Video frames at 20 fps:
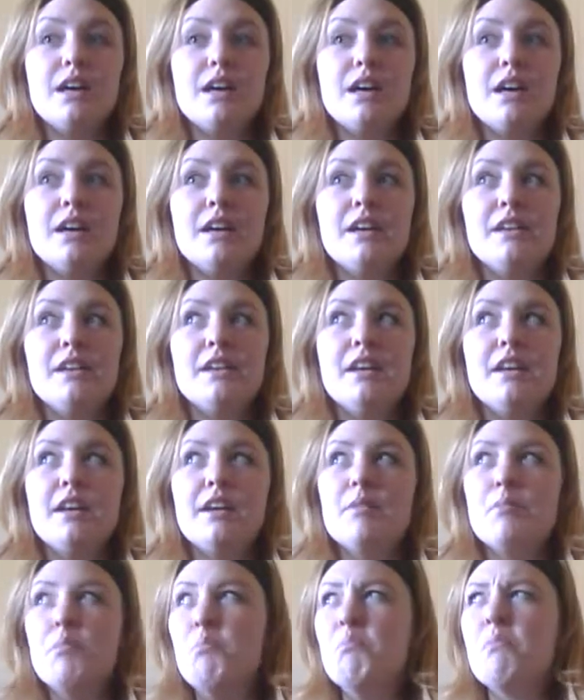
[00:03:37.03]
on
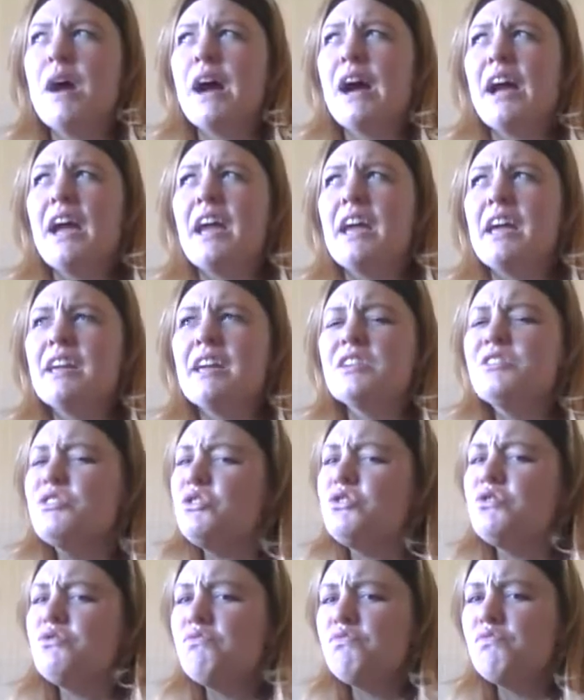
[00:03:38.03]
my
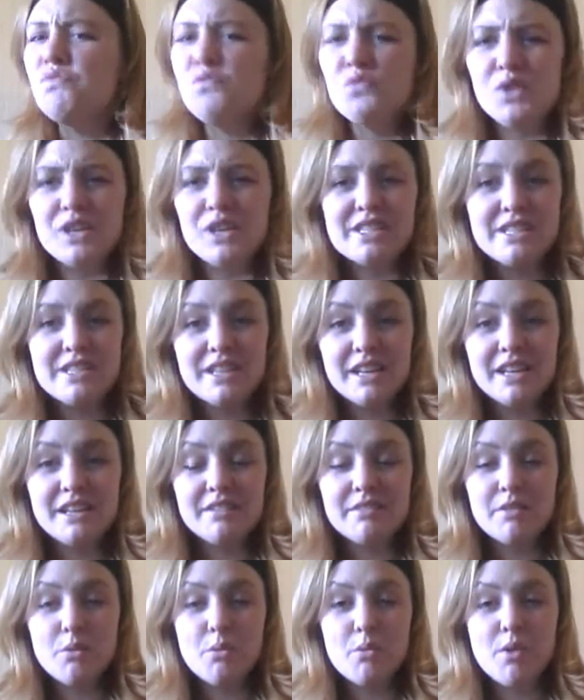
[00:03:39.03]

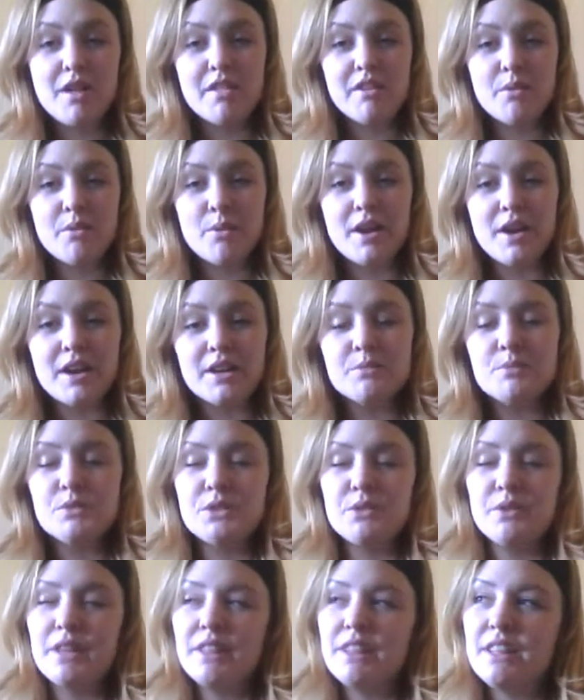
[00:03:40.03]
reasoning why I'm
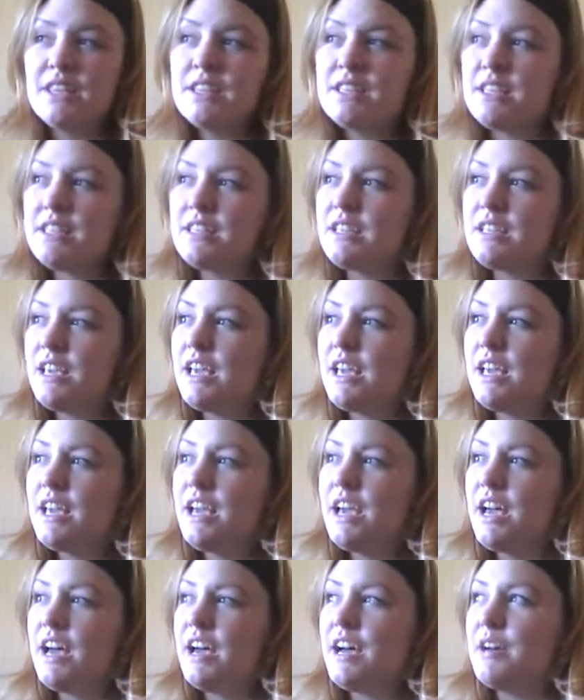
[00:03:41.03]
doing this,
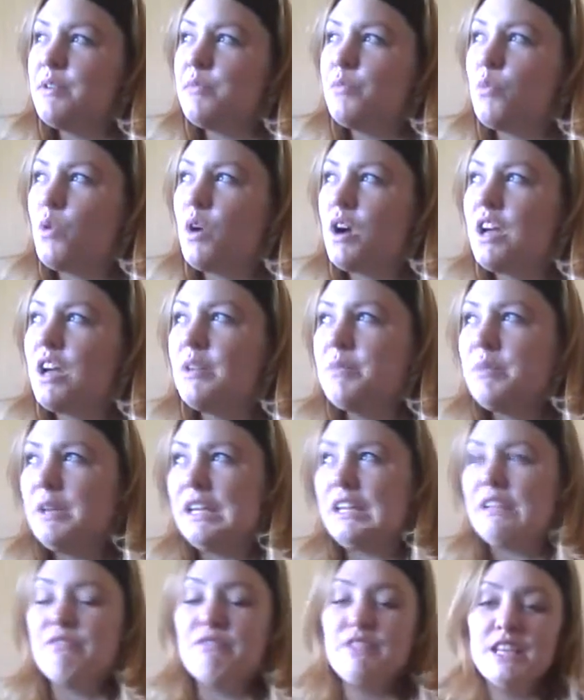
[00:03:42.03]
why I'm
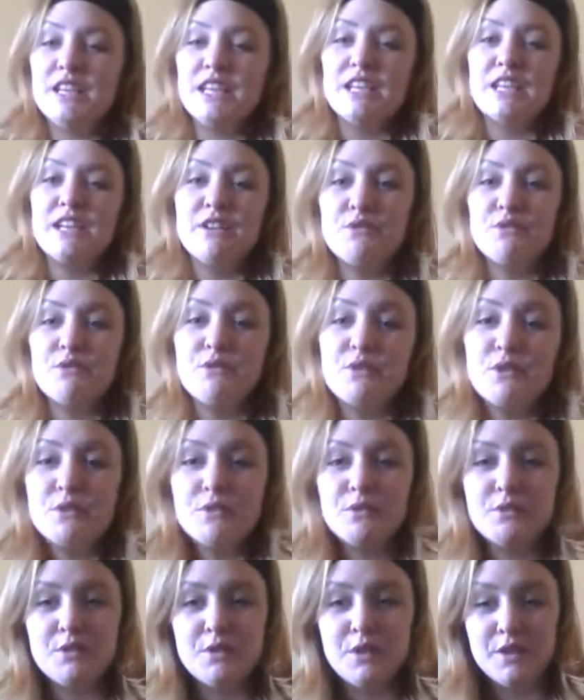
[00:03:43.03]
eating vegan and fruit
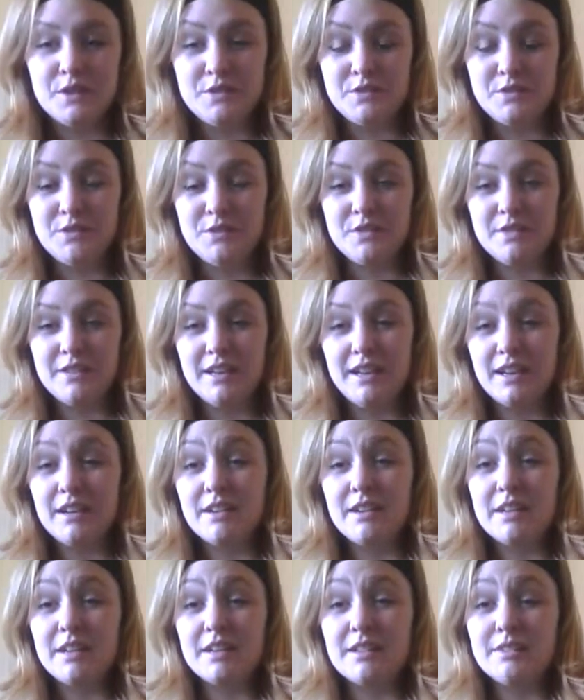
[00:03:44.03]
and
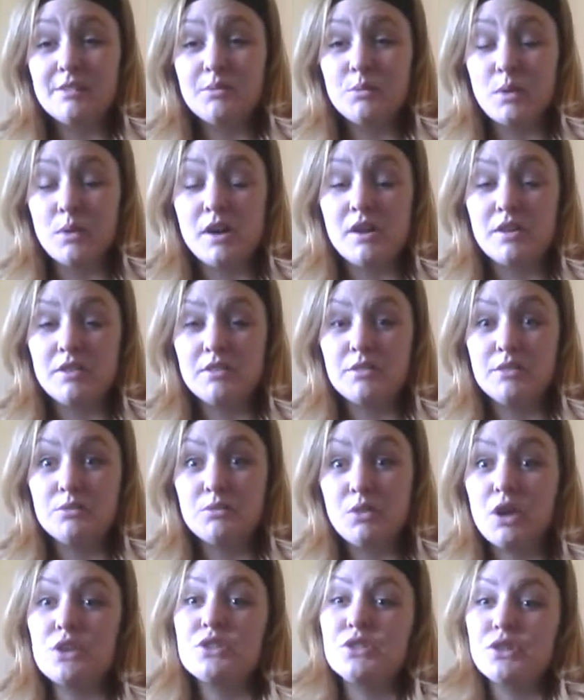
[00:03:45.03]

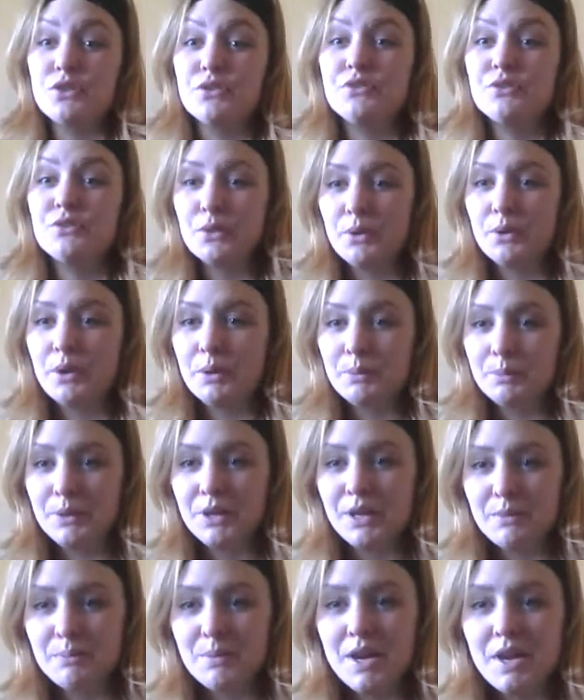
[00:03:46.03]
raw till 4
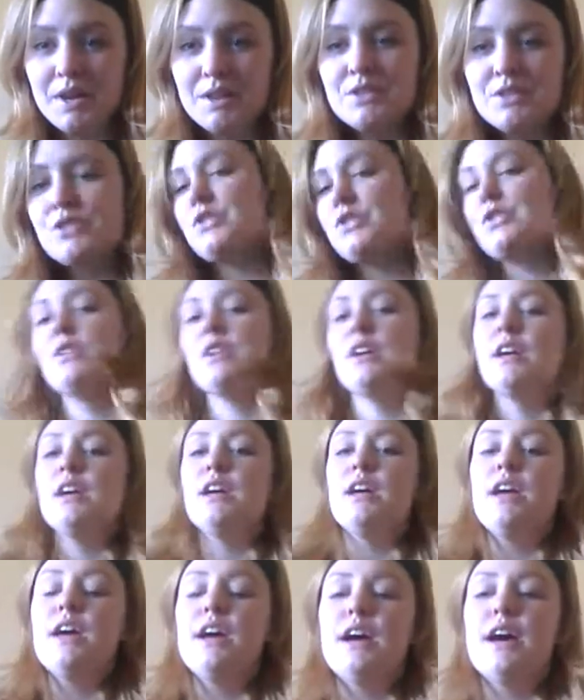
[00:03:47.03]
pretty much.
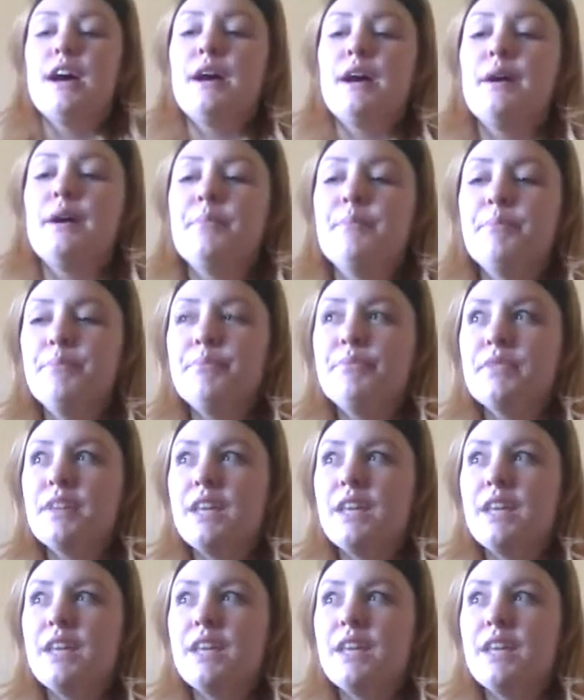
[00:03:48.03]
Um,